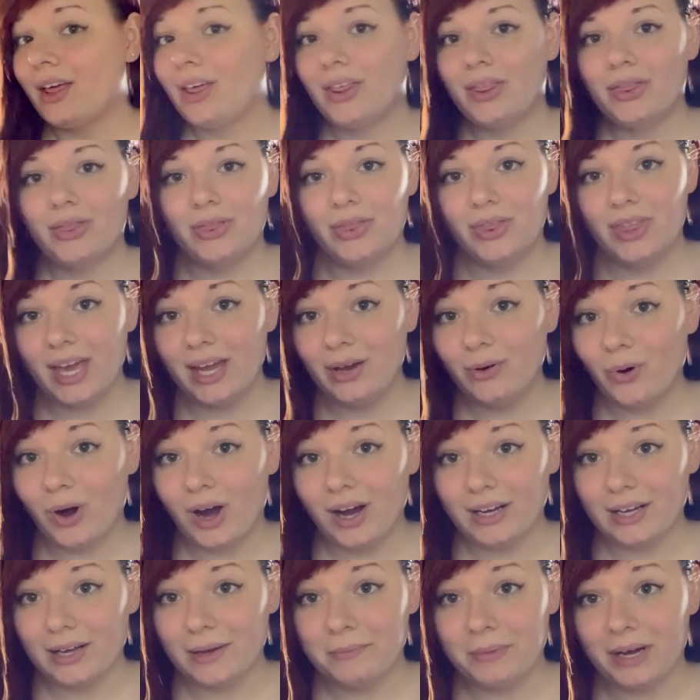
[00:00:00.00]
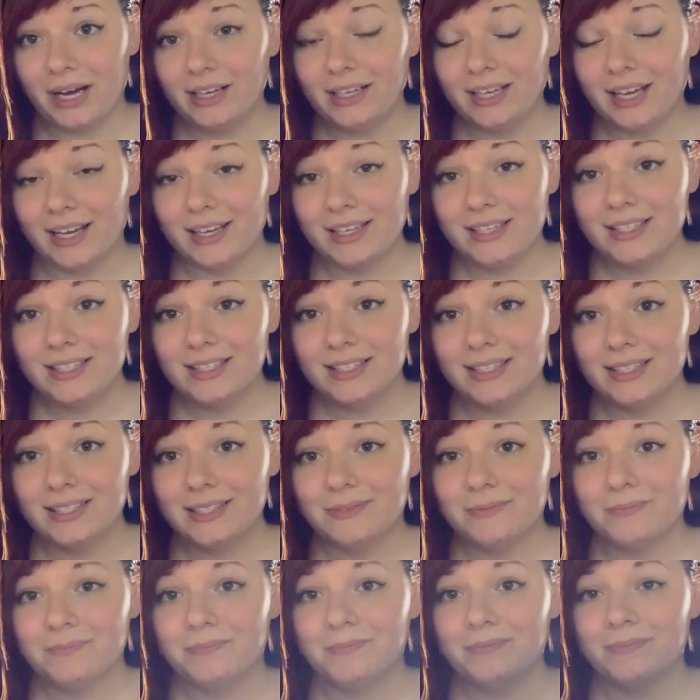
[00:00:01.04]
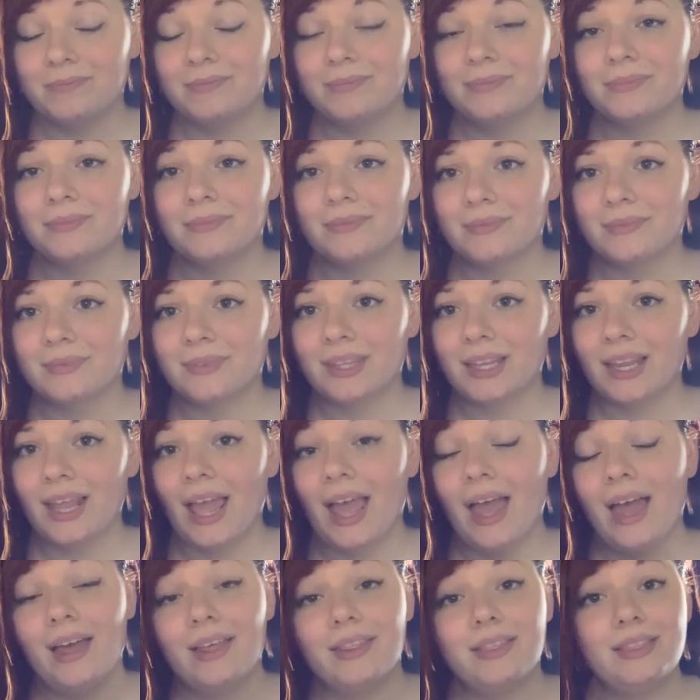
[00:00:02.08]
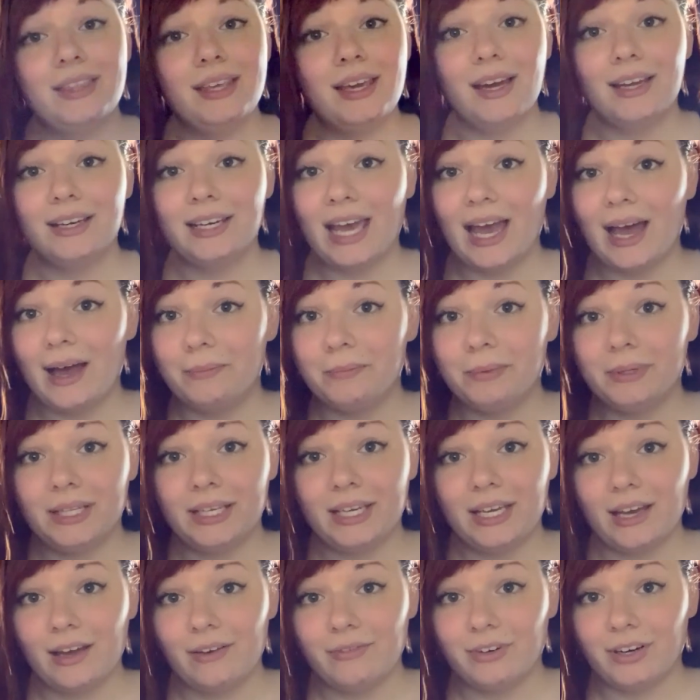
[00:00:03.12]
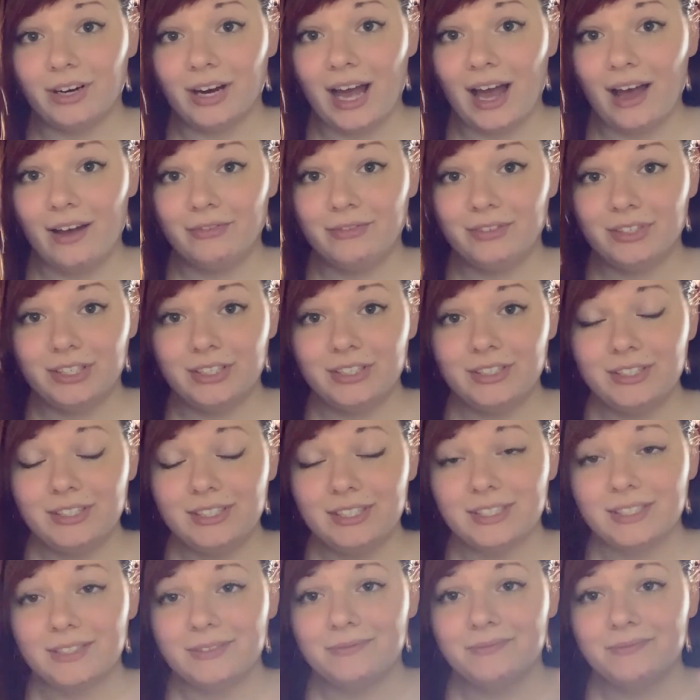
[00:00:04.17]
They Walk Among Us, The Unhappily Ever Afters,